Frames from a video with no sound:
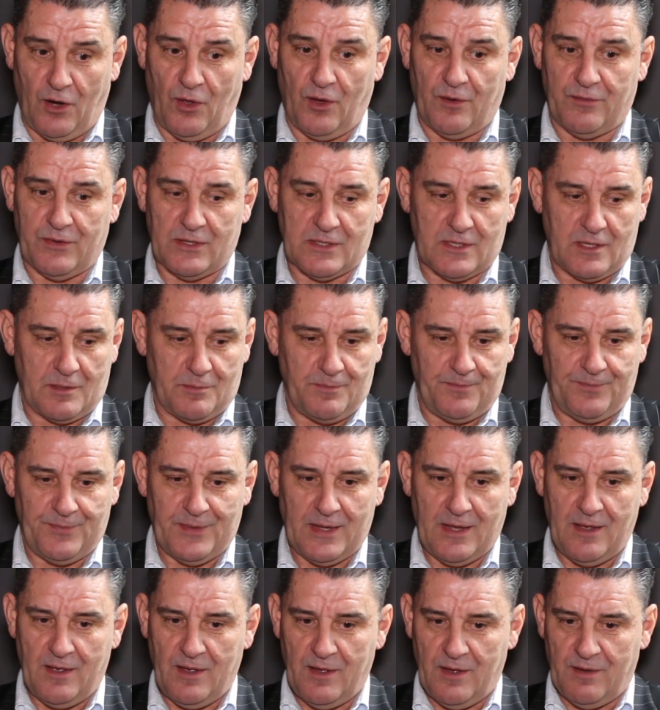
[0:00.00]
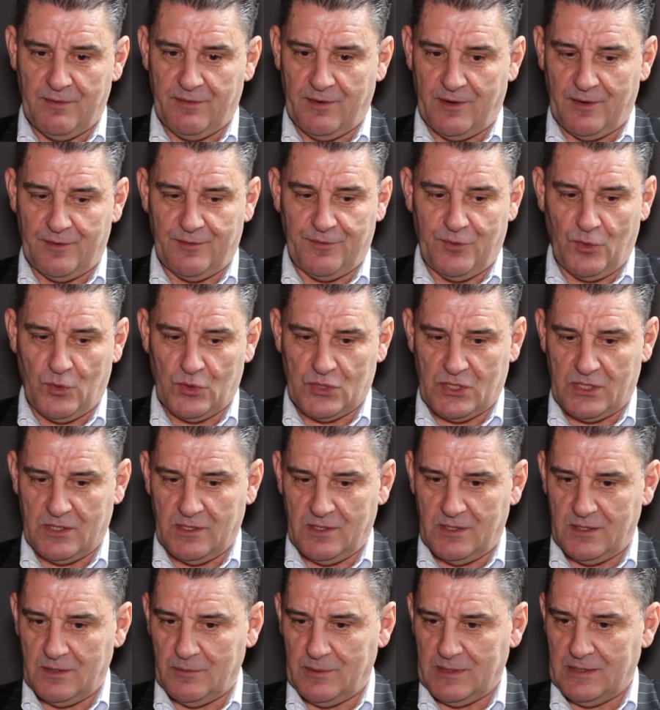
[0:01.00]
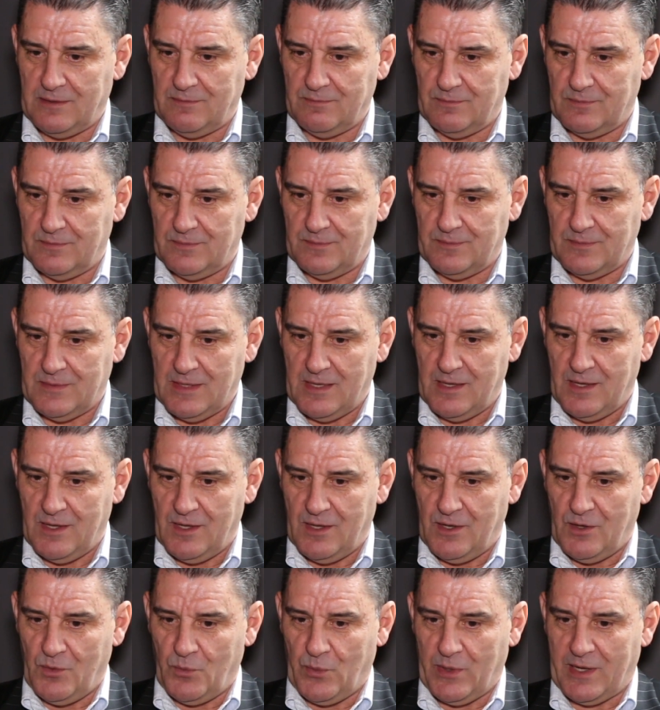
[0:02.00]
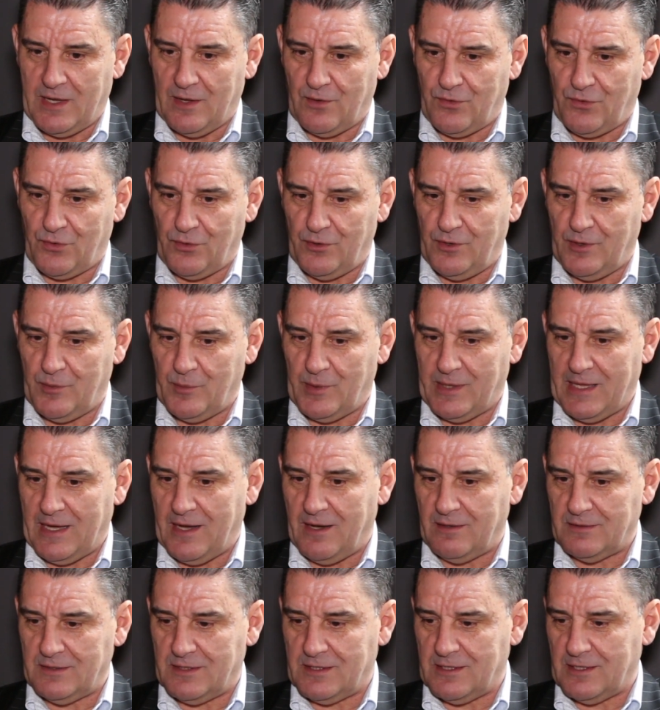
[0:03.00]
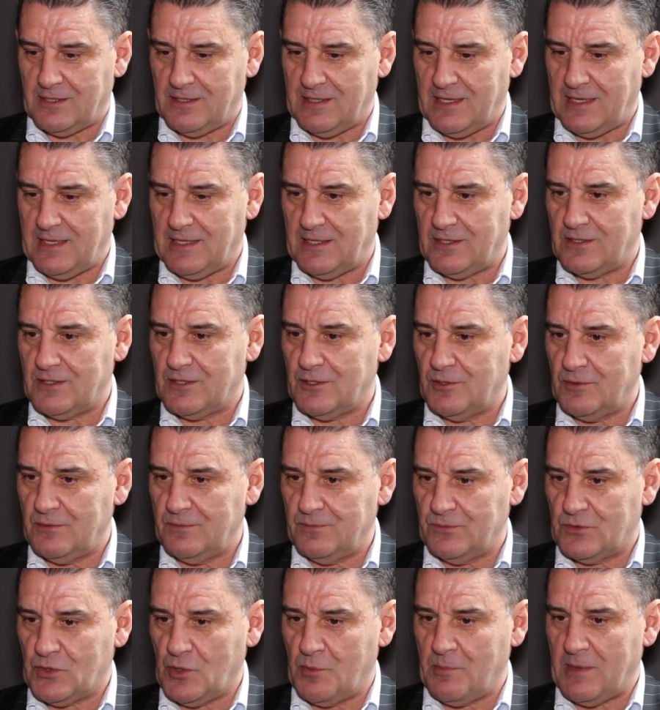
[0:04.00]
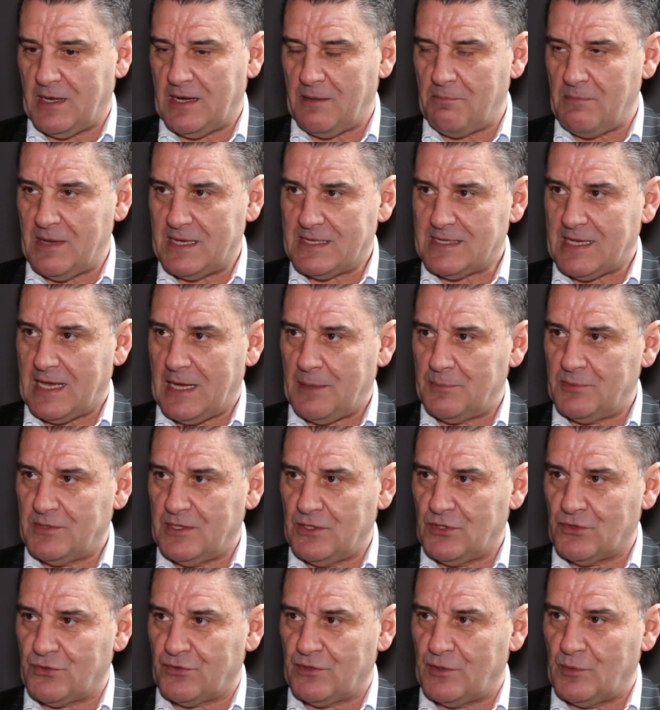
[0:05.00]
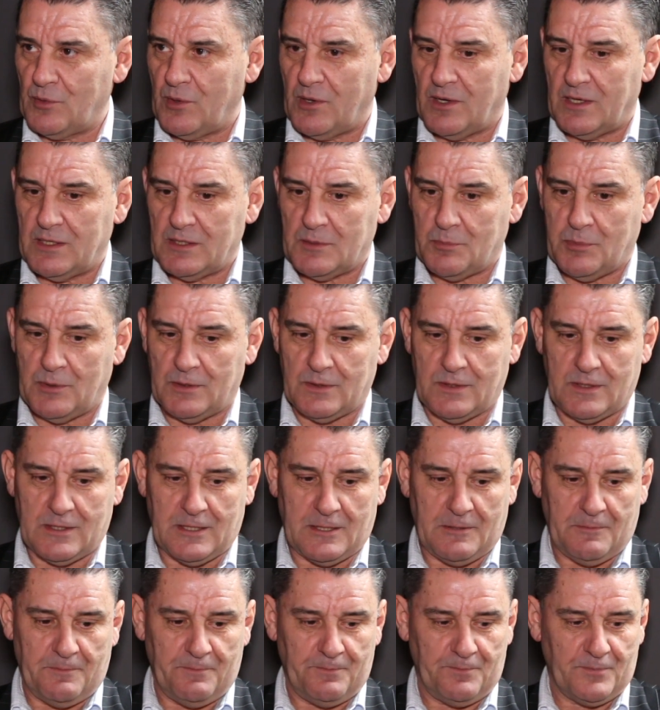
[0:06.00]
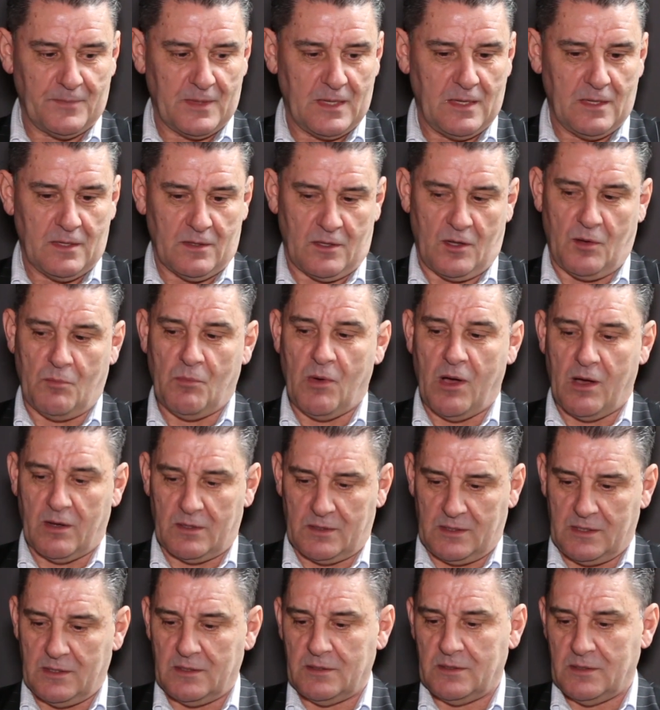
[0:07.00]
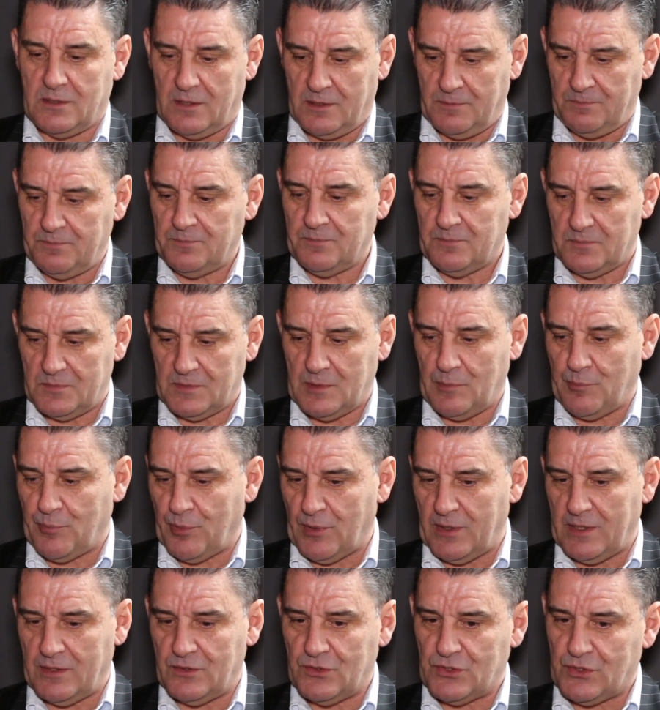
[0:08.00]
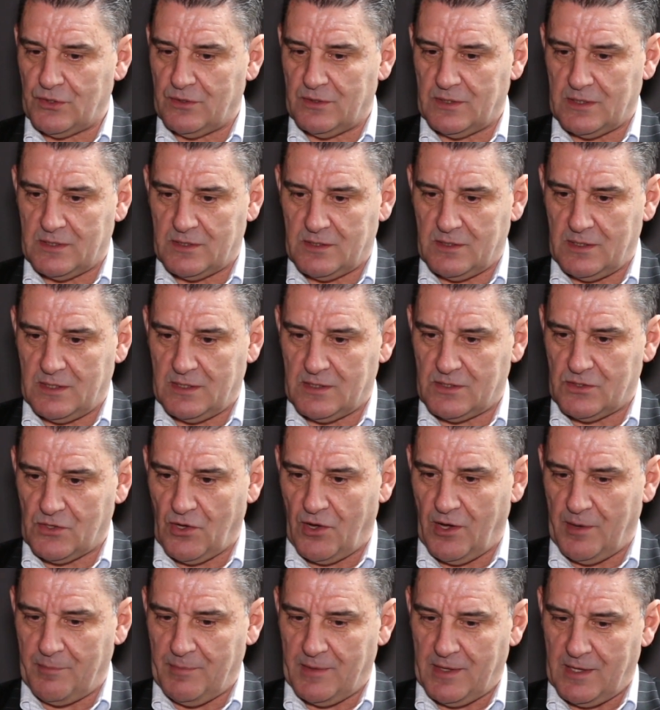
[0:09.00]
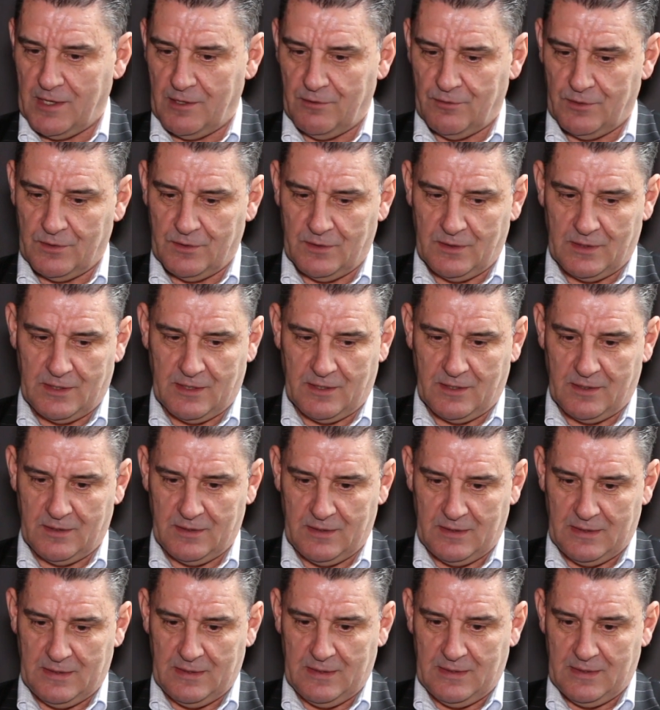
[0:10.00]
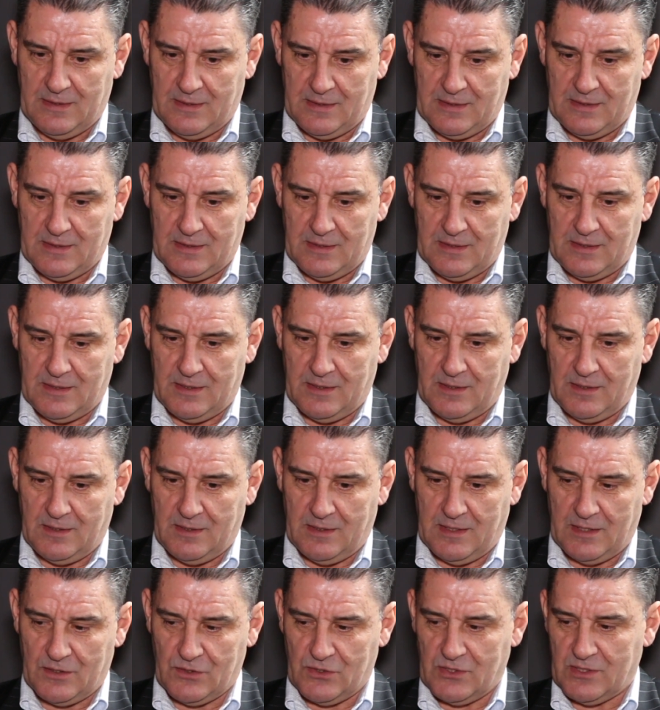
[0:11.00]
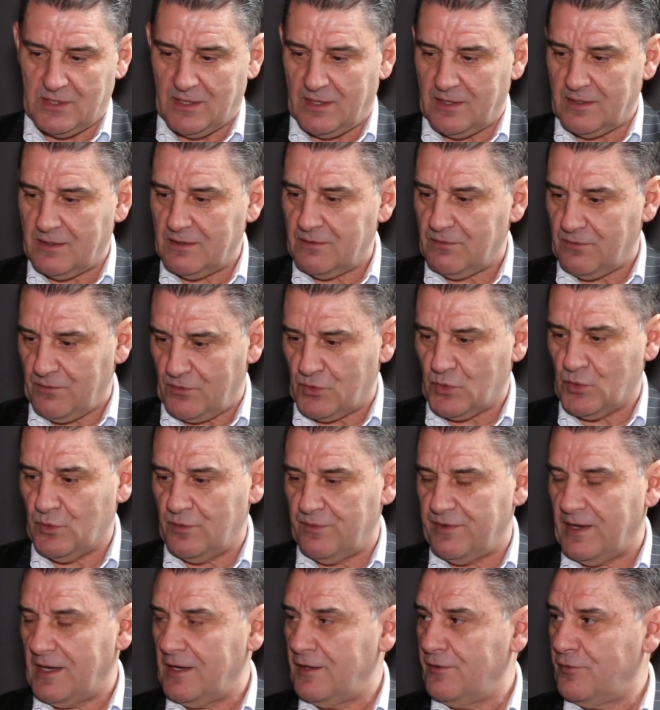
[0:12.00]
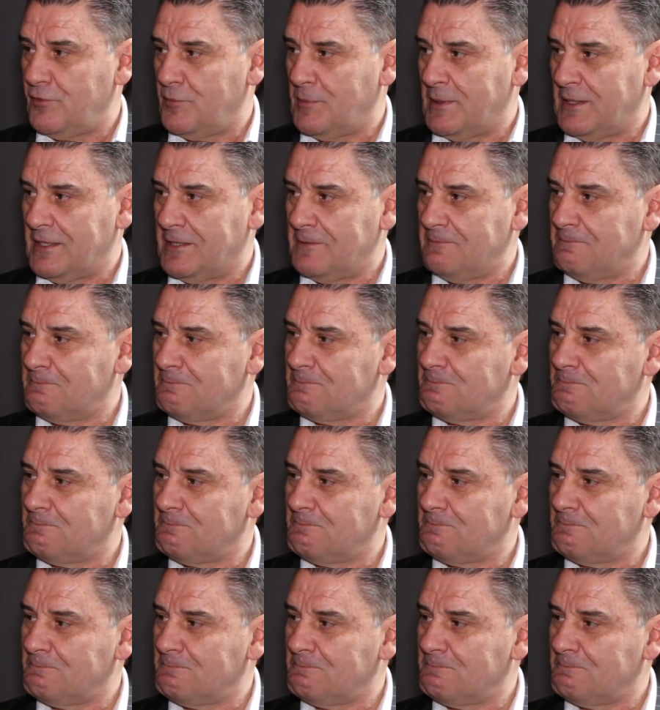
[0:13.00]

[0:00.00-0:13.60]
lot of us are very fortunate that we get through it without any too many mishaps injury-wise. But no, Mark did brilliant during his time there, and as you say, good value for money.